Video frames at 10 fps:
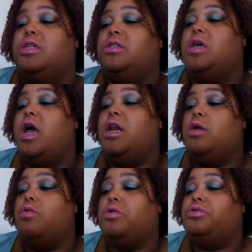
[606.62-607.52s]
is
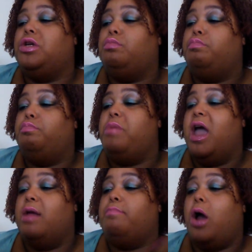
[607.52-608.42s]
honey roasted
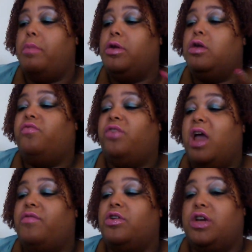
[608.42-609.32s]
and barbecue
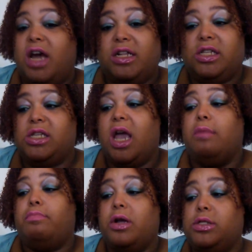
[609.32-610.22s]
flavored nuts
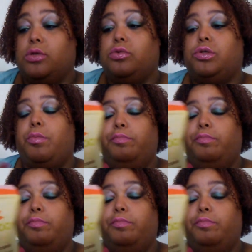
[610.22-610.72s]
and pretzels.